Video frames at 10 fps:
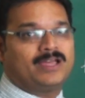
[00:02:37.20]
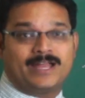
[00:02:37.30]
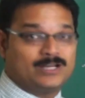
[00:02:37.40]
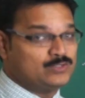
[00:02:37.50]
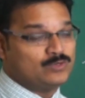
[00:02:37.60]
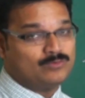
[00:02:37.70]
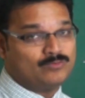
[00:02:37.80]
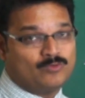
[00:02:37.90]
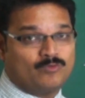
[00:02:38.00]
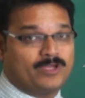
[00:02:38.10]
And
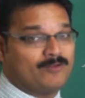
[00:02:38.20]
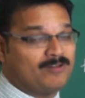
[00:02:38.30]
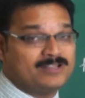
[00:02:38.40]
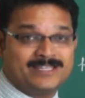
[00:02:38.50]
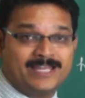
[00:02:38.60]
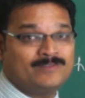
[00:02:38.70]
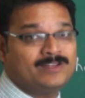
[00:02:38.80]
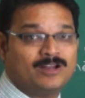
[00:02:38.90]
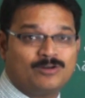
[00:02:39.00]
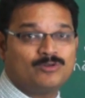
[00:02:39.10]
so eh, once again we
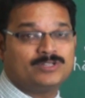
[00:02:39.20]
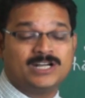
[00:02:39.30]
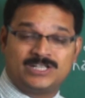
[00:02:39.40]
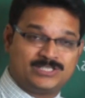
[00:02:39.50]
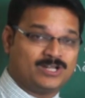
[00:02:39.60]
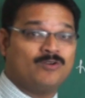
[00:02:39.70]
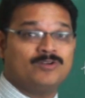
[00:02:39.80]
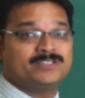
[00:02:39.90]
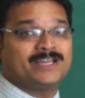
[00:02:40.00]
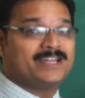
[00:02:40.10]
conclude that
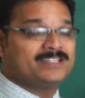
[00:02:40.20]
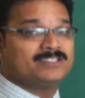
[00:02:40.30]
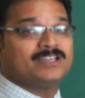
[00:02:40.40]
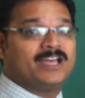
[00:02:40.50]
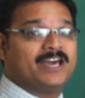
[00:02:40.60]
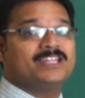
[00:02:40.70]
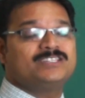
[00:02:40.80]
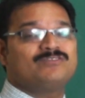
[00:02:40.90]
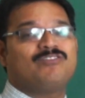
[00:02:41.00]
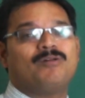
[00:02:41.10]
sound is an
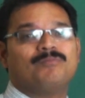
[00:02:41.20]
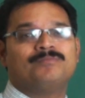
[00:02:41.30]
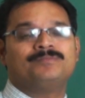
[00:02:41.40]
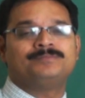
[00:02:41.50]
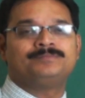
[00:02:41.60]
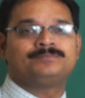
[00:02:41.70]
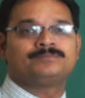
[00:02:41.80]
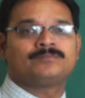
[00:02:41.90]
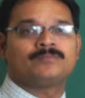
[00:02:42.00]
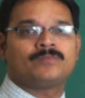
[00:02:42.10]
energy form.
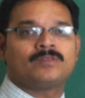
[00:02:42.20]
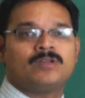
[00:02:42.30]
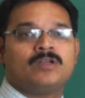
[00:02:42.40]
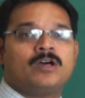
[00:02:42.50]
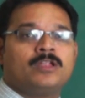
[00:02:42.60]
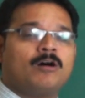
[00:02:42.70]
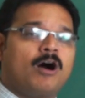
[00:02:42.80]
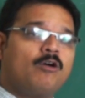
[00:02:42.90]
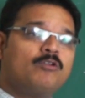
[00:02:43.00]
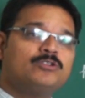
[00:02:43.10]
Now
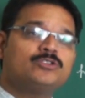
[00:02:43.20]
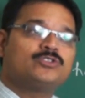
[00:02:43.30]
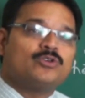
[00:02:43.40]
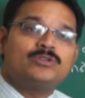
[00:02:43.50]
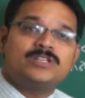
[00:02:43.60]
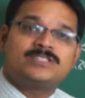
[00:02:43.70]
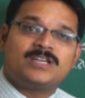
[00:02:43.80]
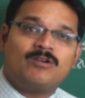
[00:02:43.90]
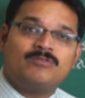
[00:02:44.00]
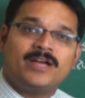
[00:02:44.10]
how could you show the
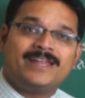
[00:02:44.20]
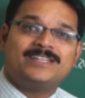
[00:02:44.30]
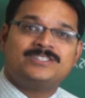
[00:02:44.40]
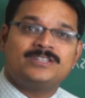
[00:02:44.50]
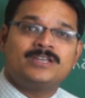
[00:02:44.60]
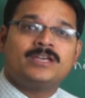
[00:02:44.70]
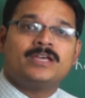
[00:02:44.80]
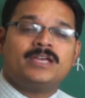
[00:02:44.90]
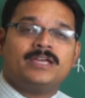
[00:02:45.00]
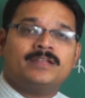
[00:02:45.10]
sound energy
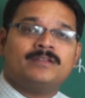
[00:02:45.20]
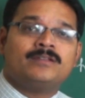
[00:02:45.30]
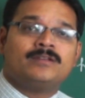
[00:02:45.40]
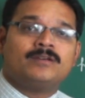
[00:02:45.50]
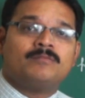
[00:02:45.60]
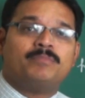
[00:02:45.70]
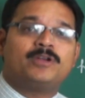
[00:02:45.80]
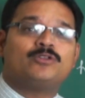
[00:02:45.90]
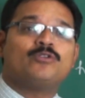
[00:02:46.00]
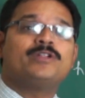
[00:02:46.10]
in
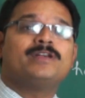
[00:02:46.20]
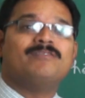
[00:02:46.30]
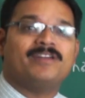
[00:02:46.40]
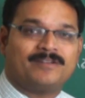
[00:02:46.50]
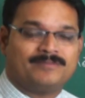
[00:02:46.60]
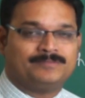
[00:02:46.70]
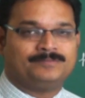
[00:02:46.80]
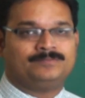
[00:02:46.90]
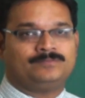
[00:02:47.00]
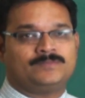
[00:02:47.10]
pictorial way?
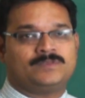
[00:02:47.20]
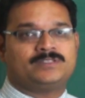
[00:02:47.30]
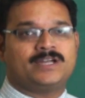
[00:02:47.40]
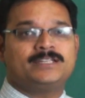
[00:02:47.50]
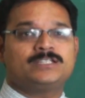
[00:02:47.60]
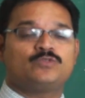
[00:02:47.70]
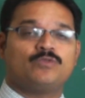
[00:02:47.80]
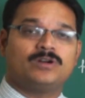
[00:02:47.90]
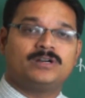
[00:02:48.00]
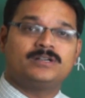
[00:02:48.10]
Scientists
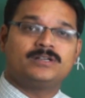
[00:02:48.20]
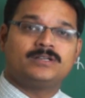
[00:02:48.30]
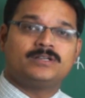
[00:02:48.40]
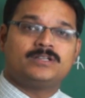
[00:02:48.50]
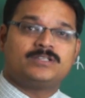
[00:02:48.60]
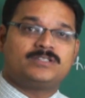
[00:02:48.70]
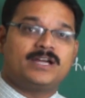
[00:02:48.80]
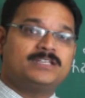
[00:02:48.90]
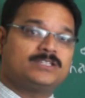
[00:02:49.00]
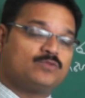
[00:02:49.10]
were,
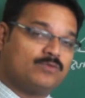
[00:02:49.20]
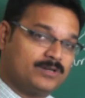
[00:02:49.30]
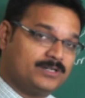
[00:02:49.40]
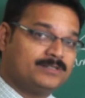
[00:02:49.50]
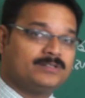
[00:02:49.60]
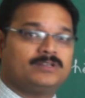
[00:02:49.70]
scientists were